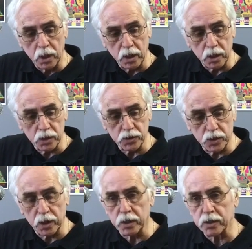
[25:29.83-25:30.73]
is
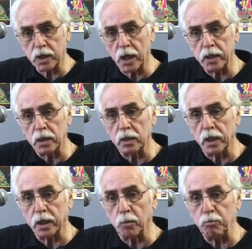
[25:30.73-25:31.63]
that it's kind of
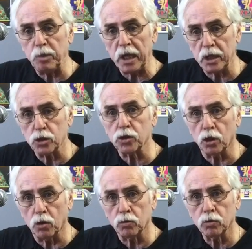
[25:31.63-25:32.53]
like a banjo,
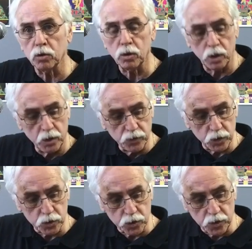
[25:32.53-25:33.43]

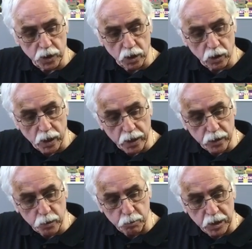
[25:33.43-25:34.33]
that a lot of
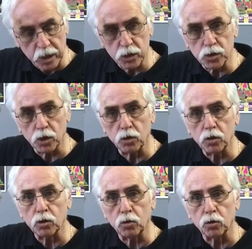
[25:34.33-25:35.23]
the banjo
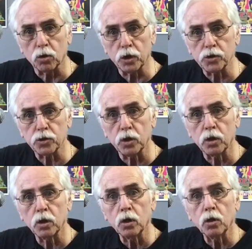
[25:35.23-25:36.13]
chords
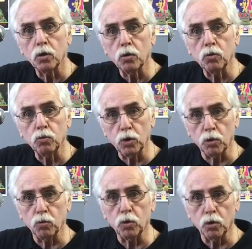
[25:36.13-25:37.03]

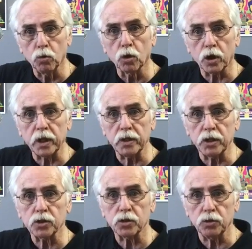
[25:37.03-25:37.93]
will work in
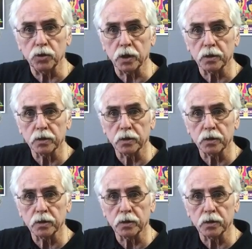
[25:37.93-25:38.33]
this tuning.